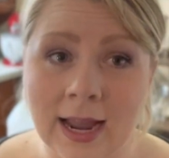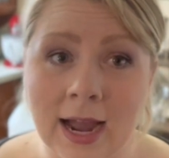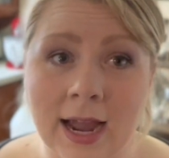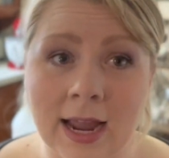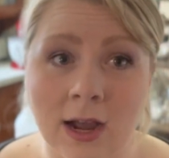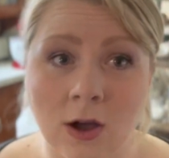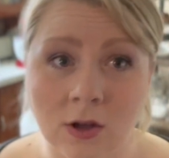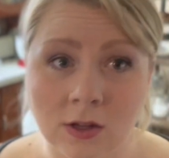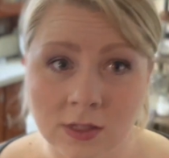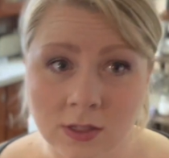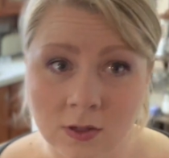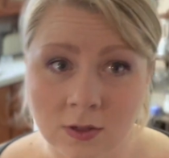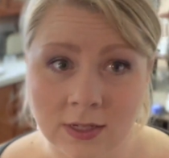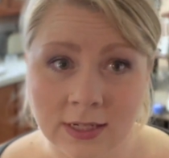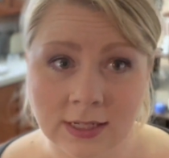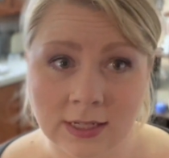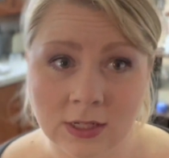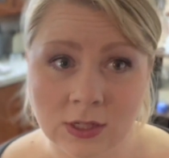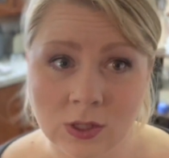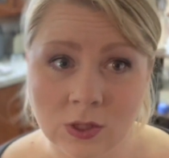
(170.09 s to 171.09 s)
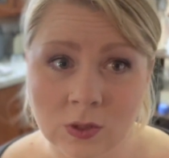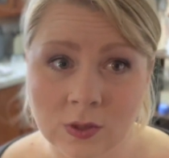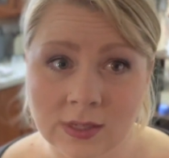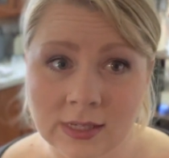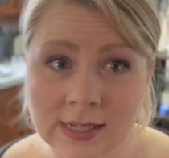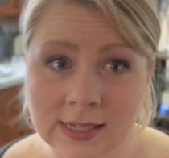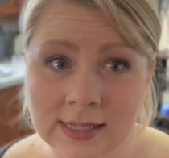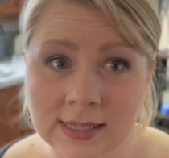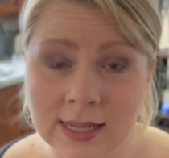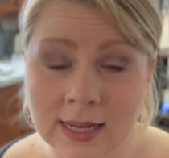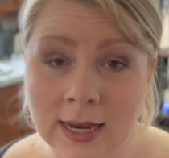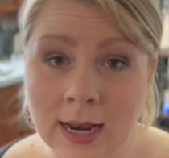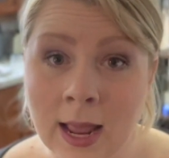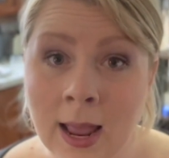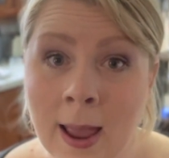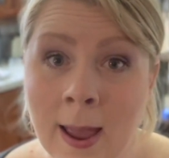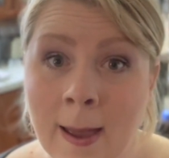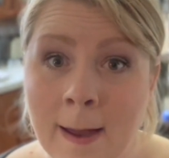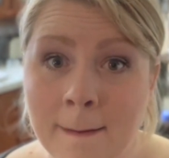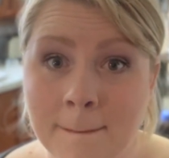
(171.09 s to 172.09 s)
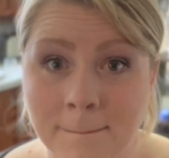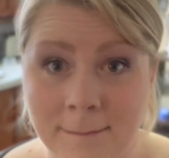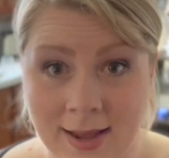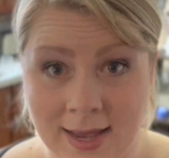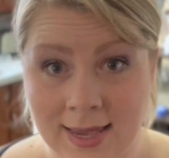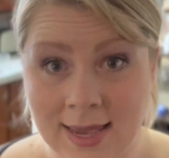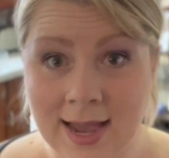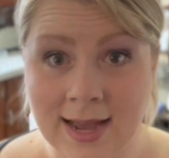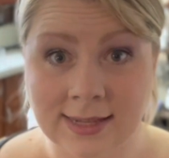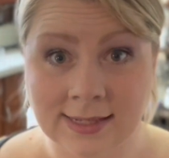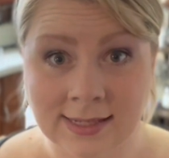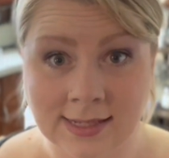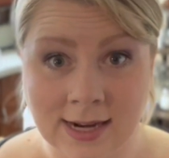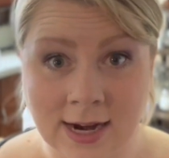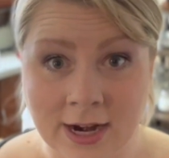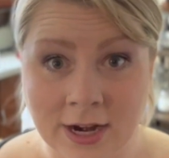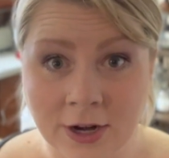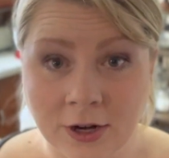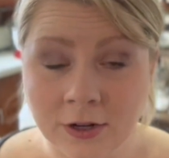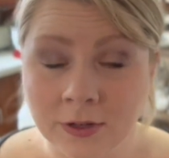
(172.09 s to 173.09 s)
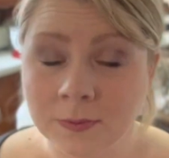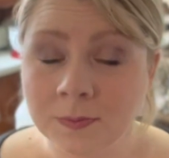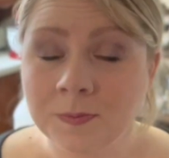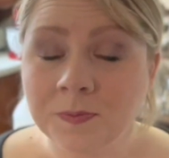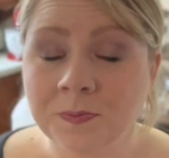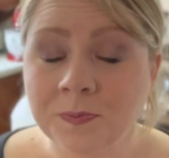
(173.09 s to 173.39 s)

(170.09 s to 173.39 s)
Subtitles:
I also need to season my cast iron